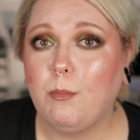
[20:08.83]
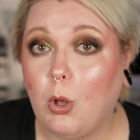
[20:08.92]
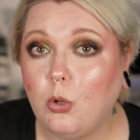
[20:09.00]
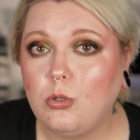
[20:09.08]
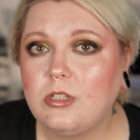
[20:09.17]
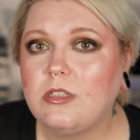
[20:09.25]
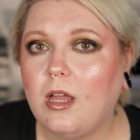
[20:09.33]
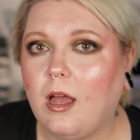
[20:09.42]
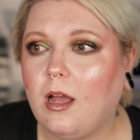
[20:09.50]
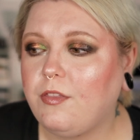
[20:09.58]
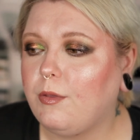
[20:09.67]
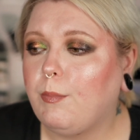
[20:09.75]

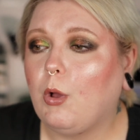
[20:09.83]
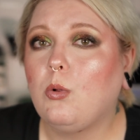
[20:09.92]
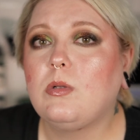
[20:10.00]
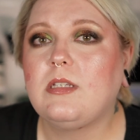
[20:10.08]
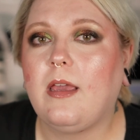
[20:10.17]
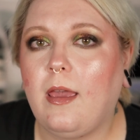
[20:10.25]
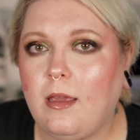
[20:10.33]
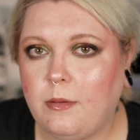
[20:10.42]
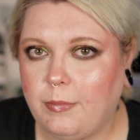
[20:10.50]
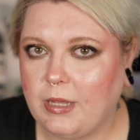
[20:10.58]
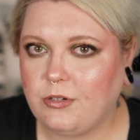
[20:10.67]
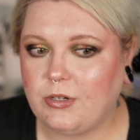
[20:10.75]
mold
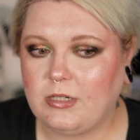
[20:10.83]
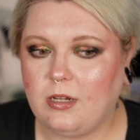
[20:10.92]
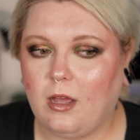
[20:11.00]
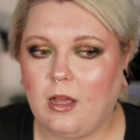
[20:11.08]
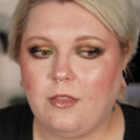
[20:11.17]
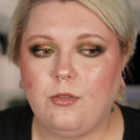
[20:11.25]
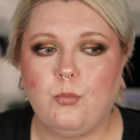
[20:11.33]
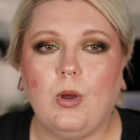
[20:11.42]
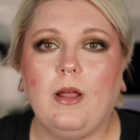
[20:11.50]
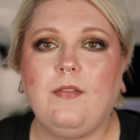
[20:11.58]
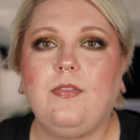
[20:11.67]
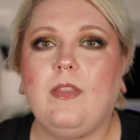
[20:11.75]
king, Patrick Ta, the
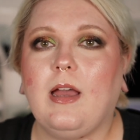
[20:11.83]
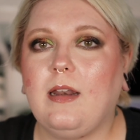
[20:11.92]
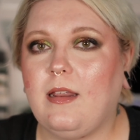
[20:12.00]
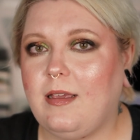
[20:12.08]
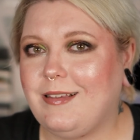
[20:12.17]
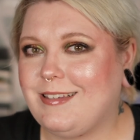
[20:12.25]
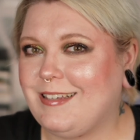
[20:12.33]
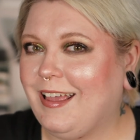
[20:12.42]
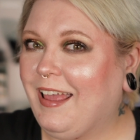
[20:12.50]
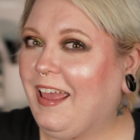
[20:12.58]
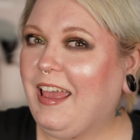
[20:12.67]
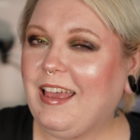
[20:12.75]
one that is
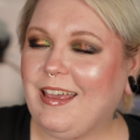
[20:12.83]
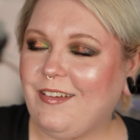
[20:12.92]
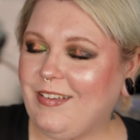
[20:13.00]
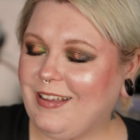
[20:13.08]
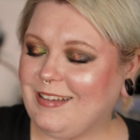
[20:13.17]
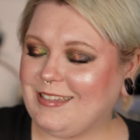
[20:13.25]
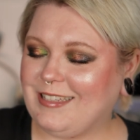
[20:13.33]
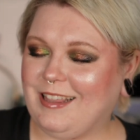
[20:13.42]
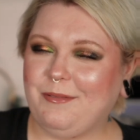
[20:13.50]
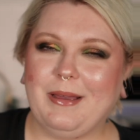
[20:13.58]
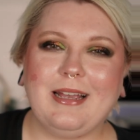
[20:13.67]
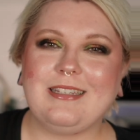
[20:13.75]
giving us
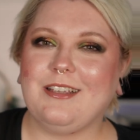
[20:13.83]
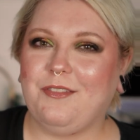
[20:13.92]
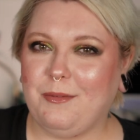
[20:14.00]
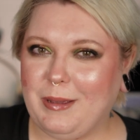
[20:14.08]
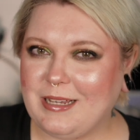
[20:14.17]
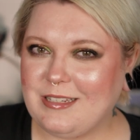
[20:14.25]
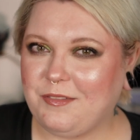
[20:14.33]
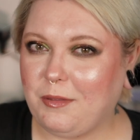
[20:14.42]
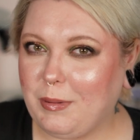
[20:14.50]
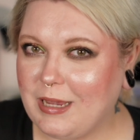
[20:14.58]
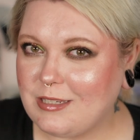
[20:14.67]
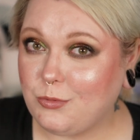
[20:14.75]
the best of the best of the
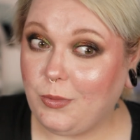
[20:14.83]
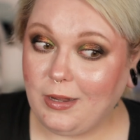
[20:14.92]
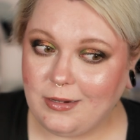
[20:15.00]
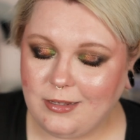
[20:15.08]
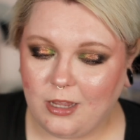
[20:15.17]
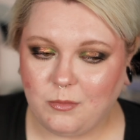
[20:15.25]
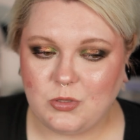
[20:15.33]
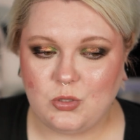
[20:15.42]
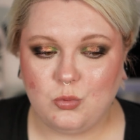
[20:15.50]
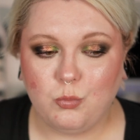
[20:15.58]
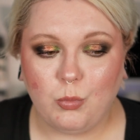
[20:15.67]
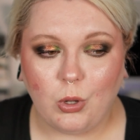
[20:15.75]
best when it comes
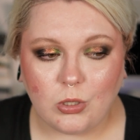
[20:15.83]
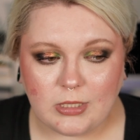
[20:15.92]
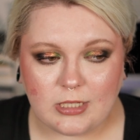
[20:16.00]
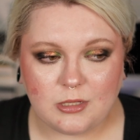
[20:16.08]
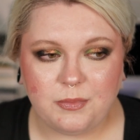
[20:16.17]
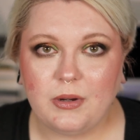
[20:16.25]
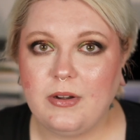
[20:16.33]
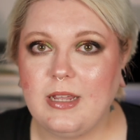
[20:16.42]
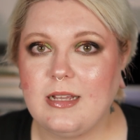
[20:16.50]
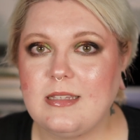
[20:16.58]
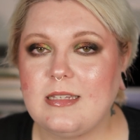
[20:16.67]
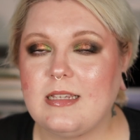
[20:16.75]
to mold
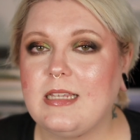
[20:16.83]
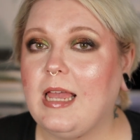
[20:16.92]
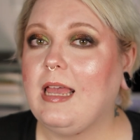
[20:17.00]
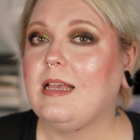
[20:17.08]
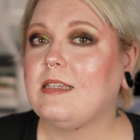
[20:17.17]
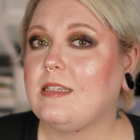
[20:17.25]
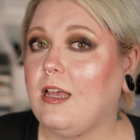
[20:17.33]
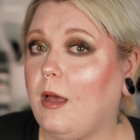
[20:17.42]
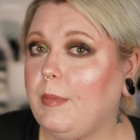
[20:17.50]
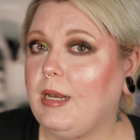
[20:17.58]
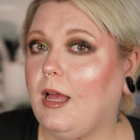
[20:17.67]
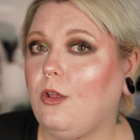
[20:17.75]
experiences, is
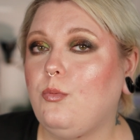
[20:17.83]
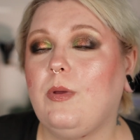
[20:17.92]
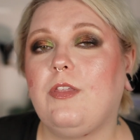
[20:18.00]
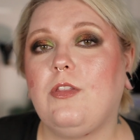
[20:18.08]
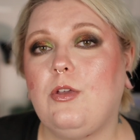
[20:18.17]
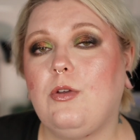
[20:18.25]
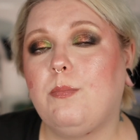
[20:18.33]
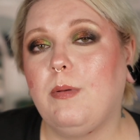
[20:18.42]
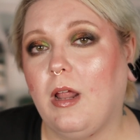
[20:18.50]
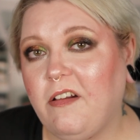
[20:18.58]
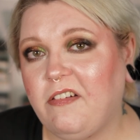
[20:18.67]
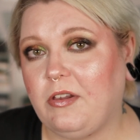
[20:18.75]
coming out with new
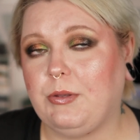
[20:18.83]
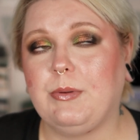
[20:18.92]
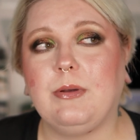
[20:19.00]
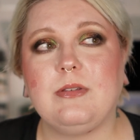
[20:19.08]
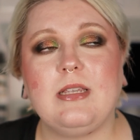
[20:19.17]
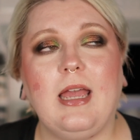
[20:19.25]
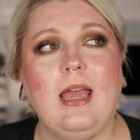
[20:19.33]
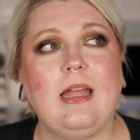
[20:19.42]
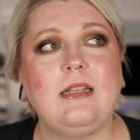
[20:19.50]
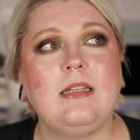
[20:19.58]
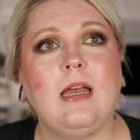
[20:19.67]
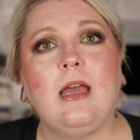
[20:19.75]
blush duos. And